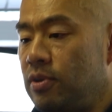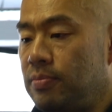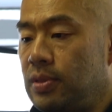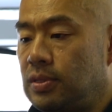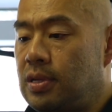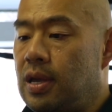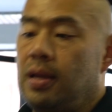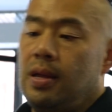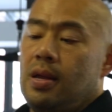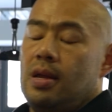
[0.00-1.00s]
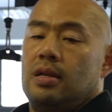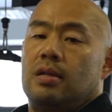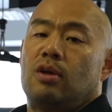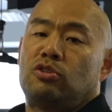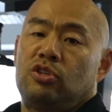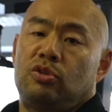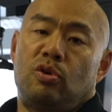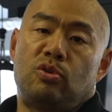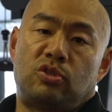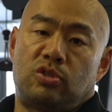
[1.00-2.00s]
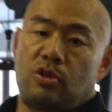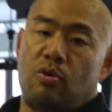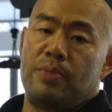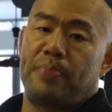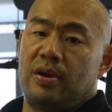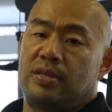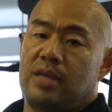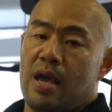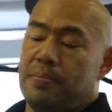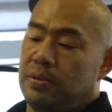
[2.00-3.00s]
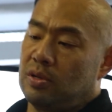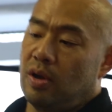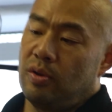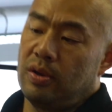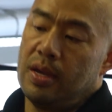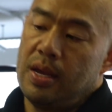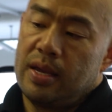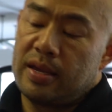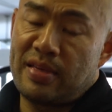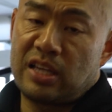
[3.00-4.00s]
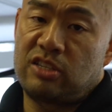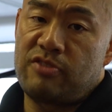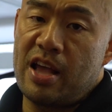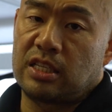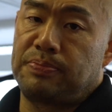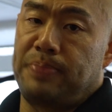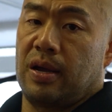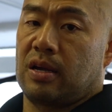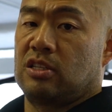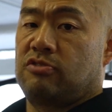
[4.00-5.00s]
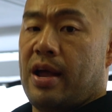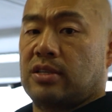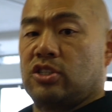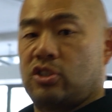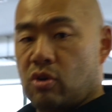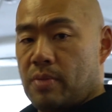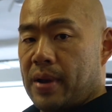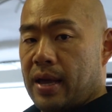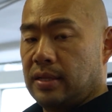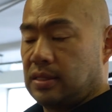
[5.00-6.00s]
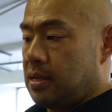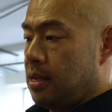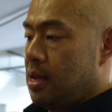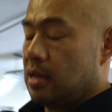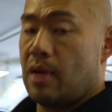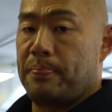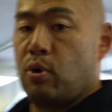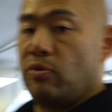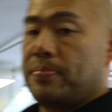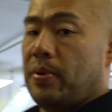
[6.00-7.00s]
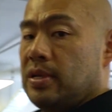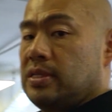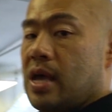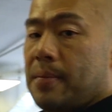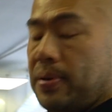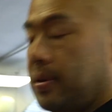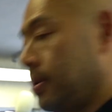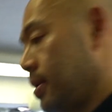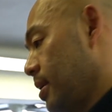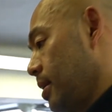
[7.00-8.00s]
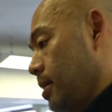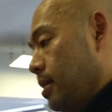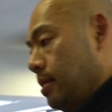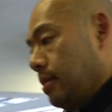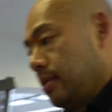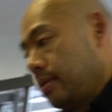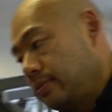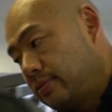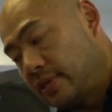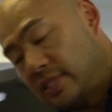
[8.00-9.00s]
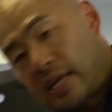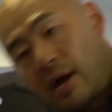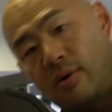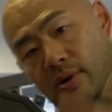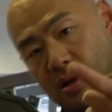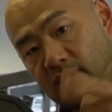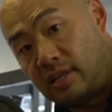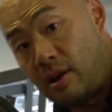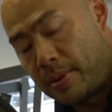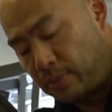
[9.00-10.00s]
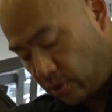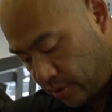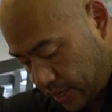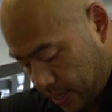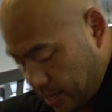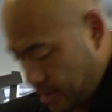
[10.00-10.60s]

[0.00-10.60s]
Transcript: movement, not to use solely bicep, so get that stretch but contract your shoulder blades, don't pull your bicep. This is how I see a lot of people do it.